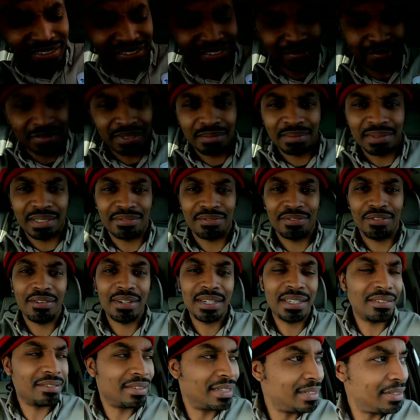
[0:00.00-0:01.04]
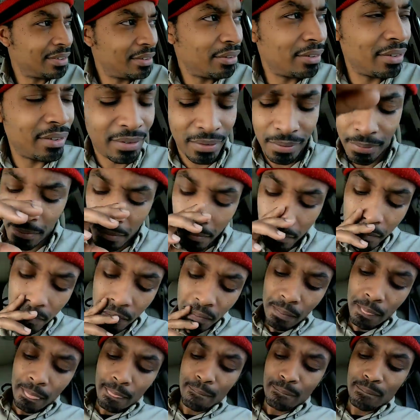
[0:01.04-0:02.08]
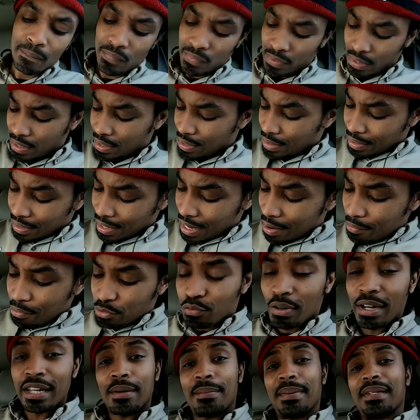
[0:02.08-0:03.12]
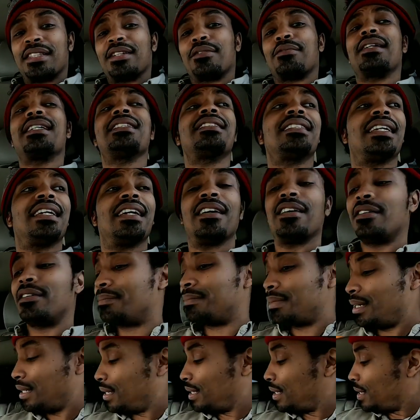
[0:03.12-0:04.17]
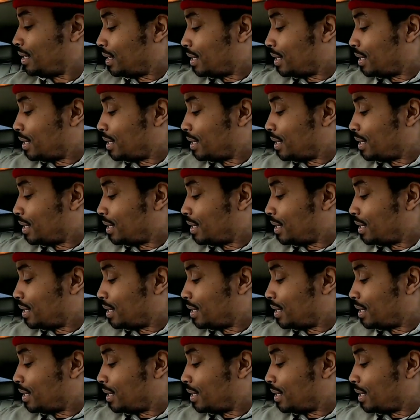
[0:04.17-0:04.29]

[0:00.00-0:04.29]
I need some liberty 40 on that door. I was right about the retail, man.